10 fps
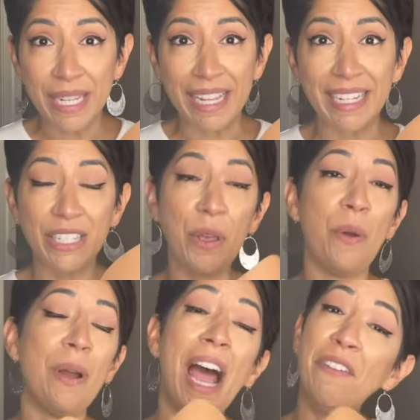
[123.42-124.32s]
it.
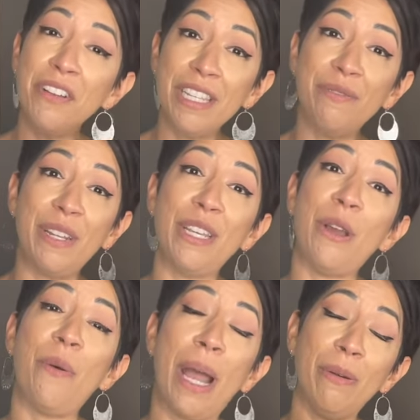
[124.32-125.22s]
So after this
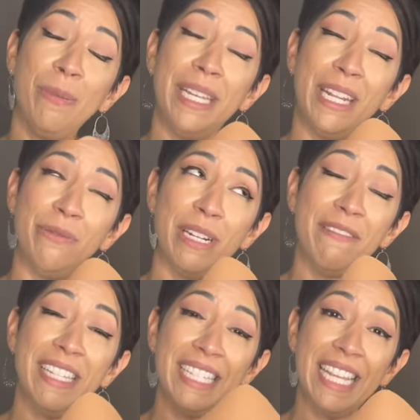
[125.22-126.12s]
video, I will be getting rid of
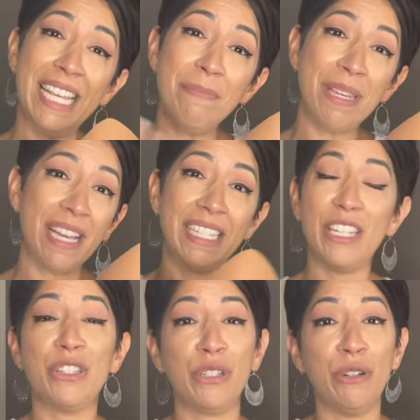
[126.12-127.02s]
this thing because
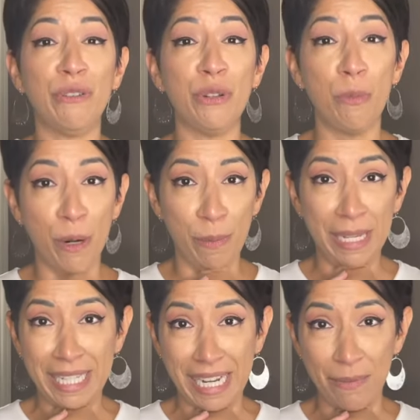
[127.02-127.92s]
it serves no
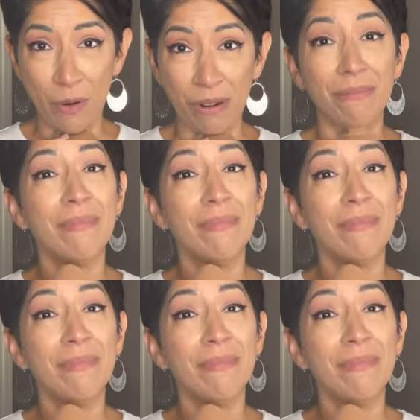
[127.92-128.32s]
purpose anymore.